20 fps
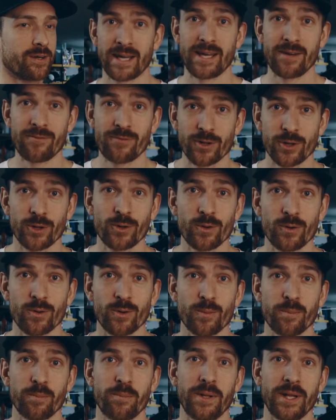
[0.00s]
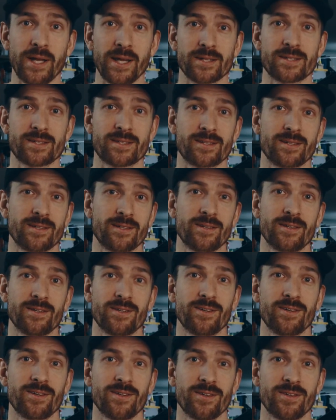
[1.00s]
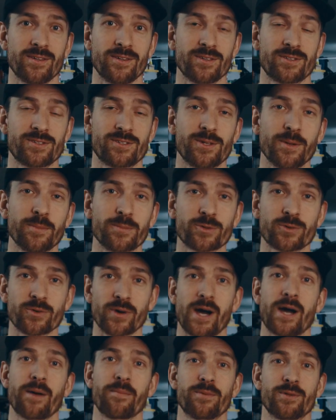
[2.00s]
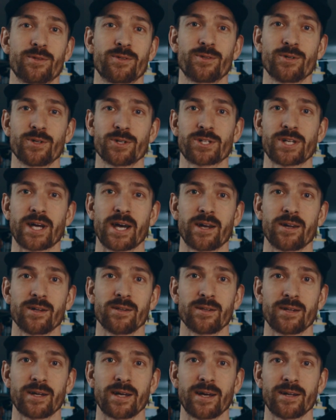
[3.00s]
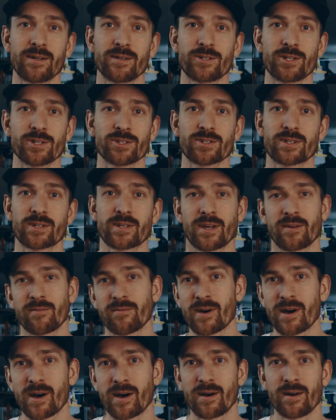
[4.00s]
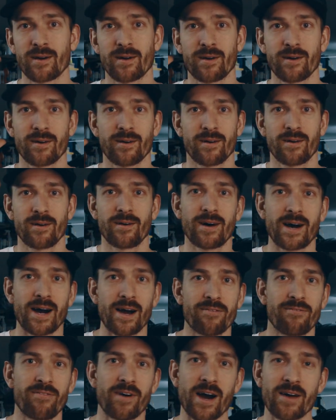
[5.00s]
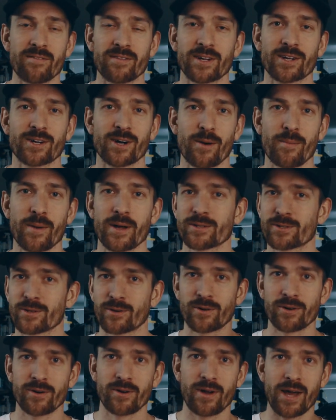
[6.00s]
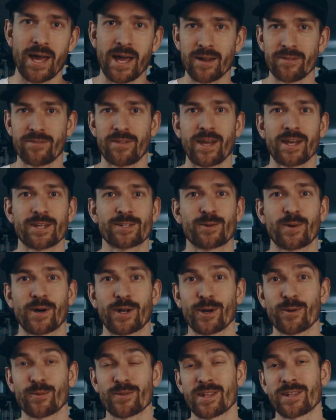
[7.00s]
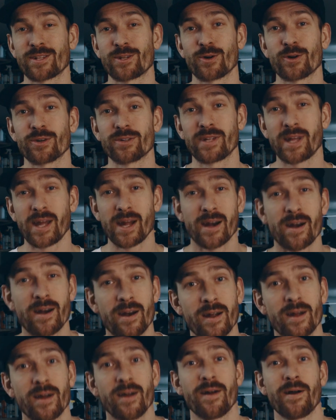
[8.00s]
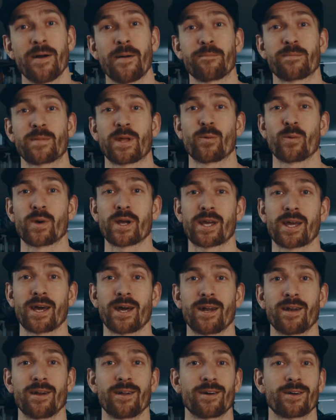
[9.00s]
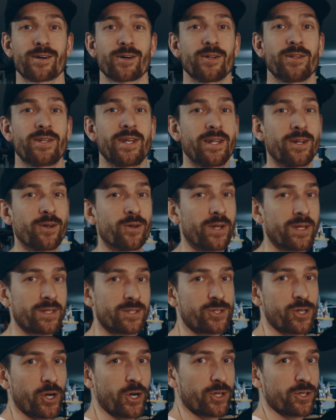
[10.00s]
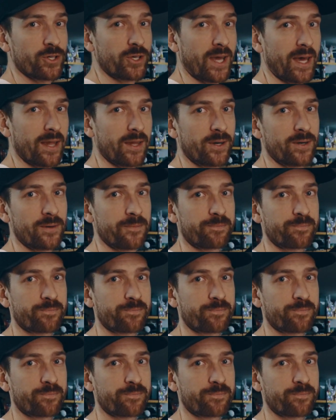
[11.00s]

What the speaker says: If you do, please subscribe to the channel and just give a high five in the comments or anything, so I know that you're there and we can continue this journey together.